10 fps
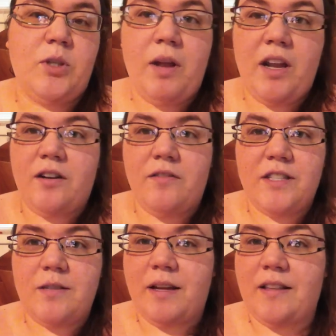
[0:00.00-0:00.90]
so I'm not
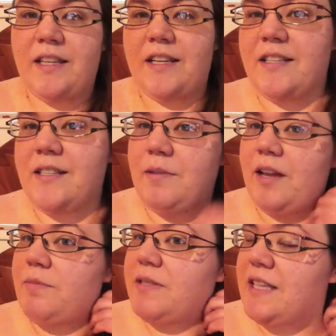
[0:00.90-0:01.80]
nervous about this. I'm not
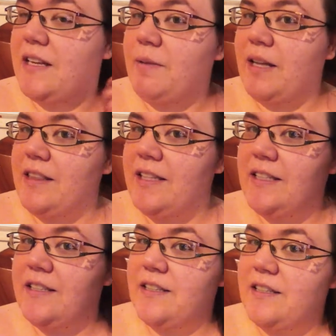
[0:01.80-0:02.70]
upset about
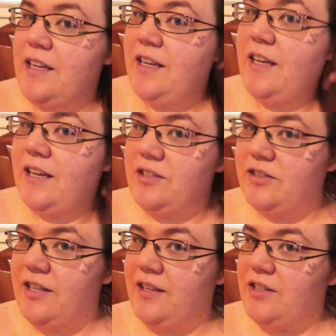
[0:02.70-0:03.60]
this. And as you can
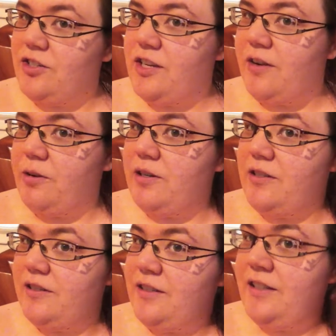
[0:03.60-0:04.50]
tell, I just showered.
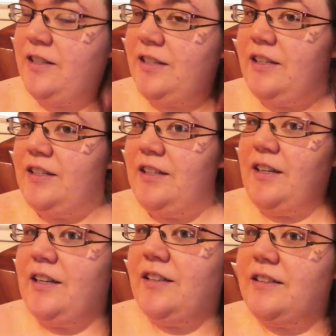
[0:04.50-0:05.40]

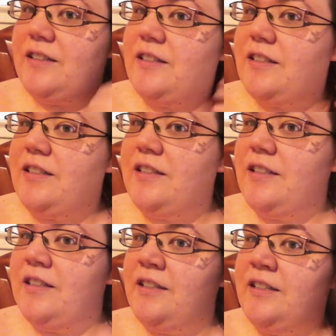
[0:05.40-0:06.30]
Because,
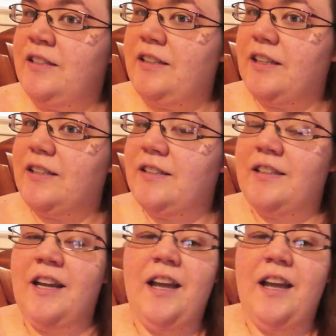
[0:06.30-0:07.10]
yes.